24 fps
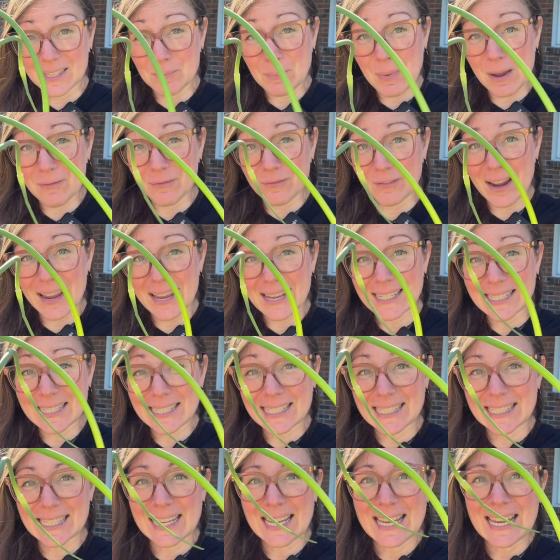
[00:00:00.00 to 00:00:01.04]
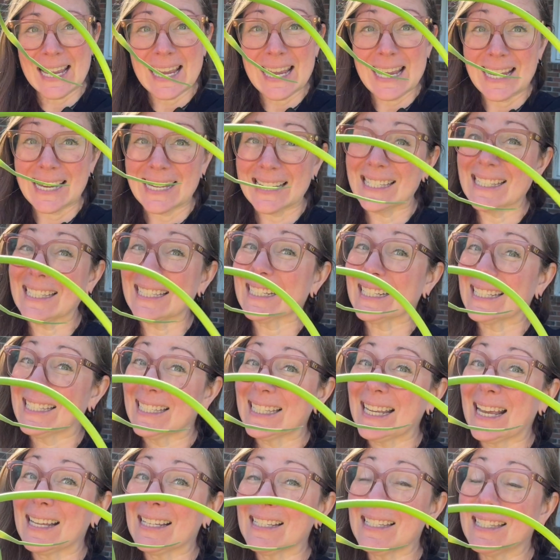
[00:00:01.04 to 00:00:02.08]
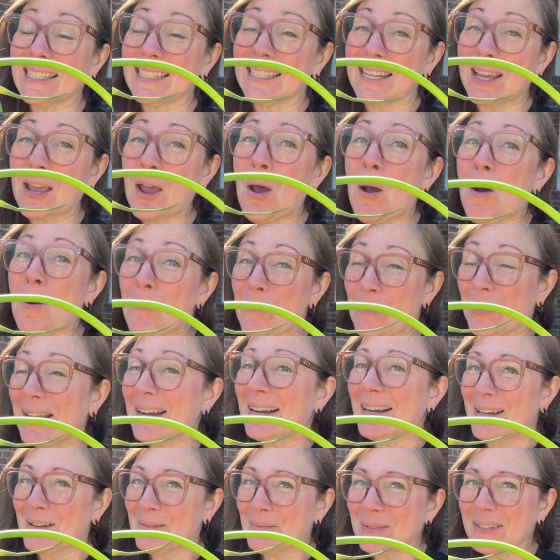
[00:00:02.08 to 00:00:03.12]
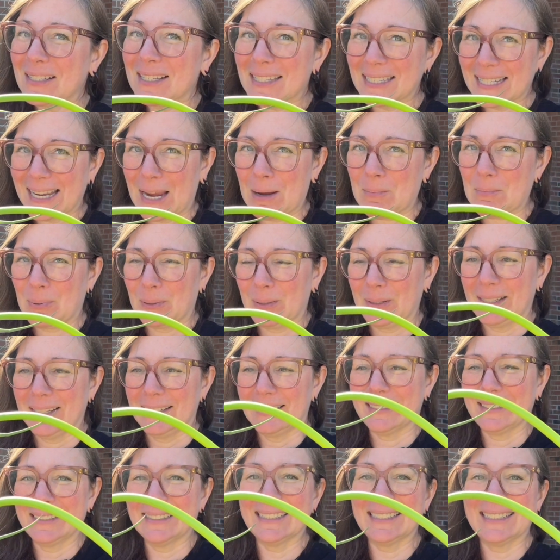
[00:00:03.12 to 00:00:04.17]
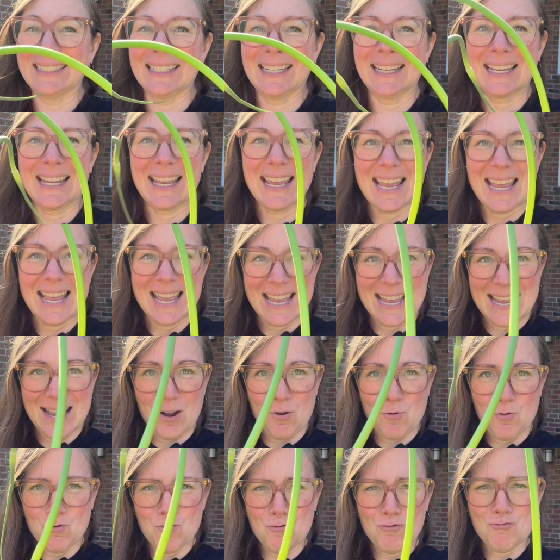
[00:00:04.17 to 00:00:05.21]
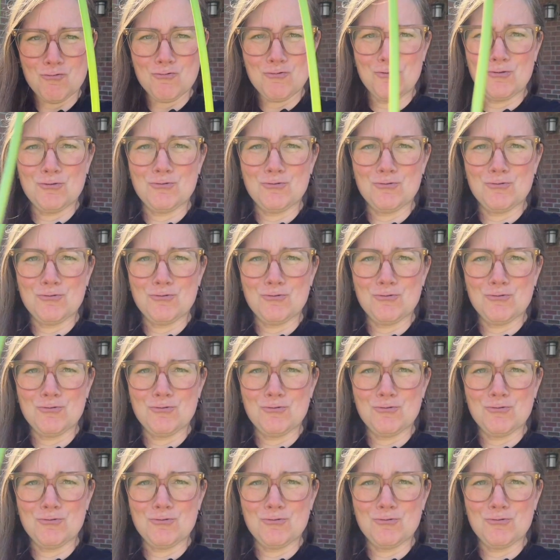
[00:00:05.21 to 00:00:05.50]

my friends, is success when it comes to scape pulling. Woo!